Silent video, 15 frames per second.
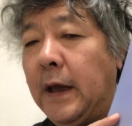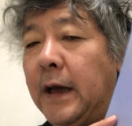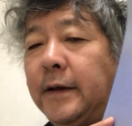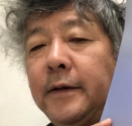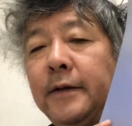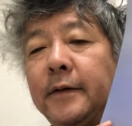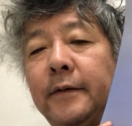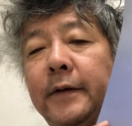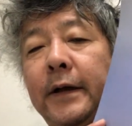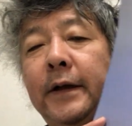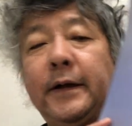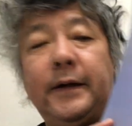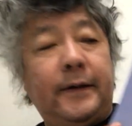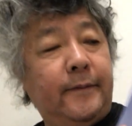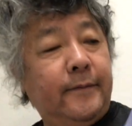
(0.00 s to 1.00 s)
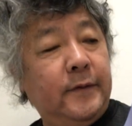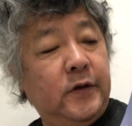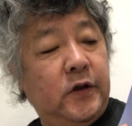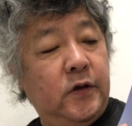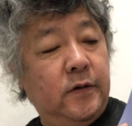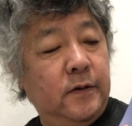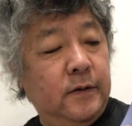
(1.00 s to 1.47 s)
I really
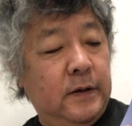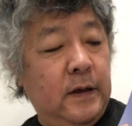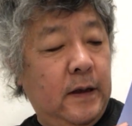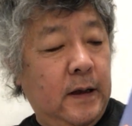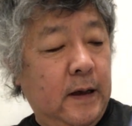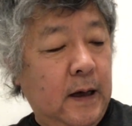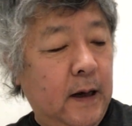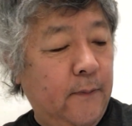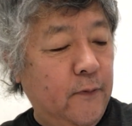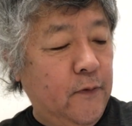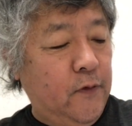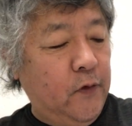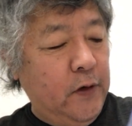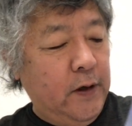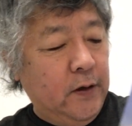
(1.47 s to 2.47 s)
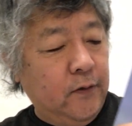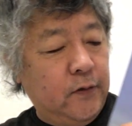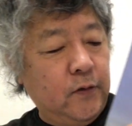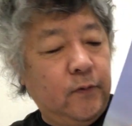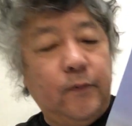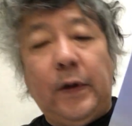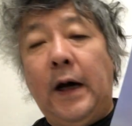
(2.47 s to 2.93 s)
am
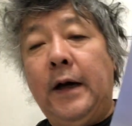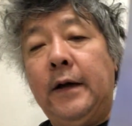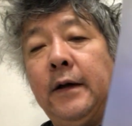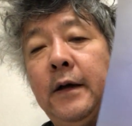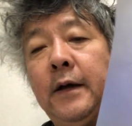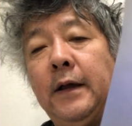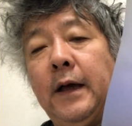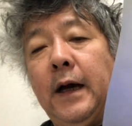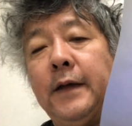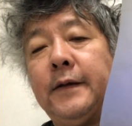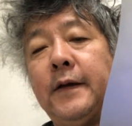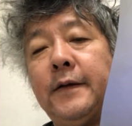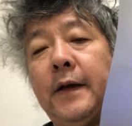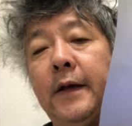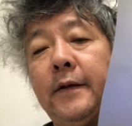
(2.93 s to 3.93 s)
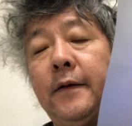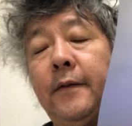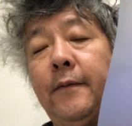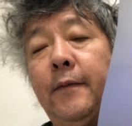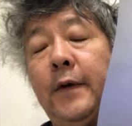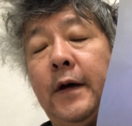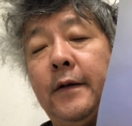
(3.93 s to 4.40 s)
thrilled by, as I said,
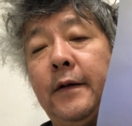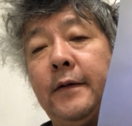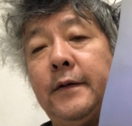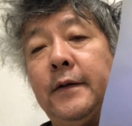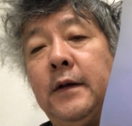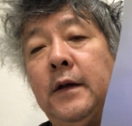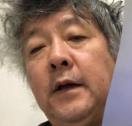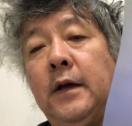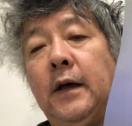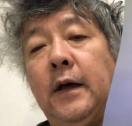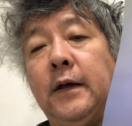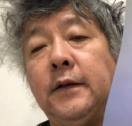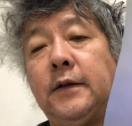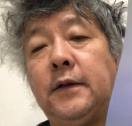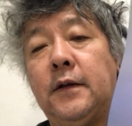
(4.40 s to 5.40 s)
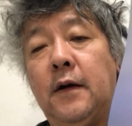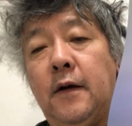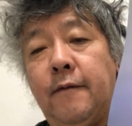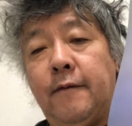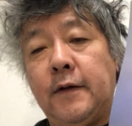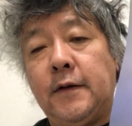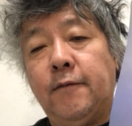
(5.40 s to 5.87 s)
by this
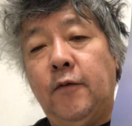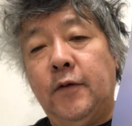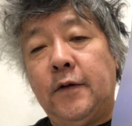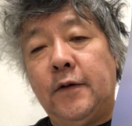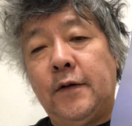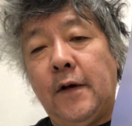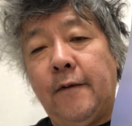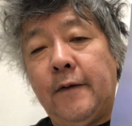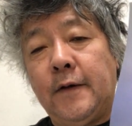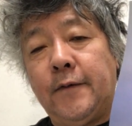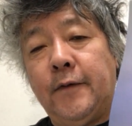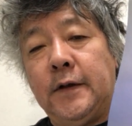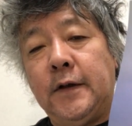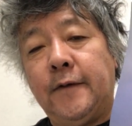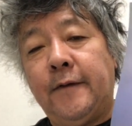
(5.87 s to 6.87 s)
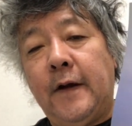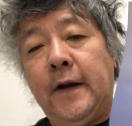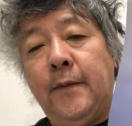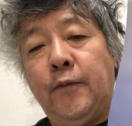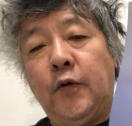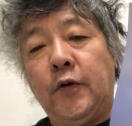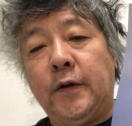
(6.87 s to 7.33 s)
surface, water surface, which is
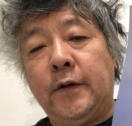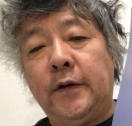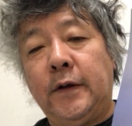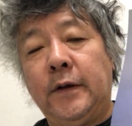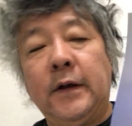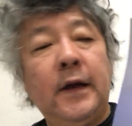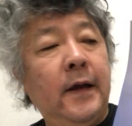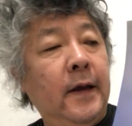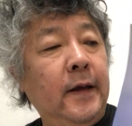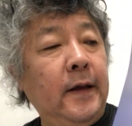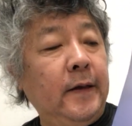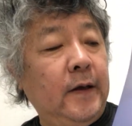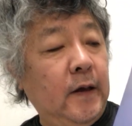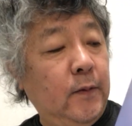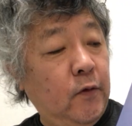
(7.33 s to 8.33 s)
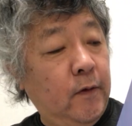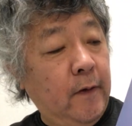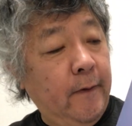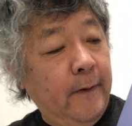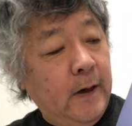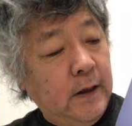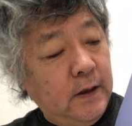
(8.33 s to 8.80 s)
very important in Ikenobo
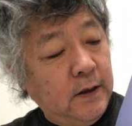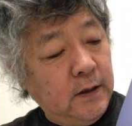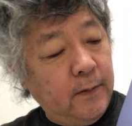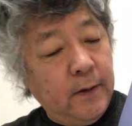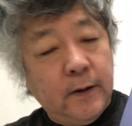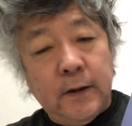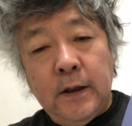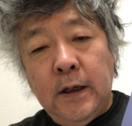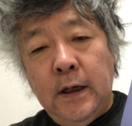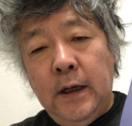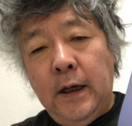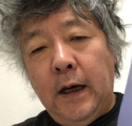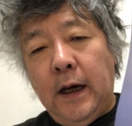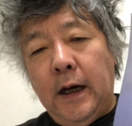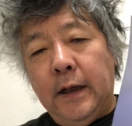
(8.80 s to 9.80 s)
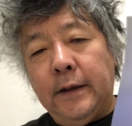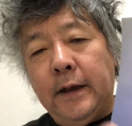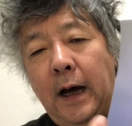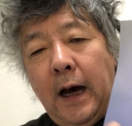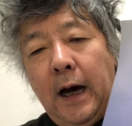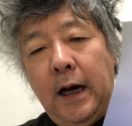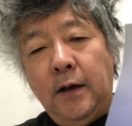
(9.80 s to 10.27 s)
flower arrangement, and
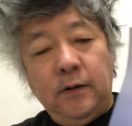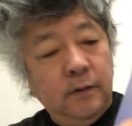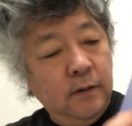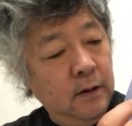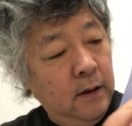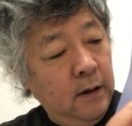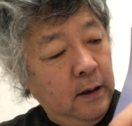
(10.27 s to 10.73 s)
how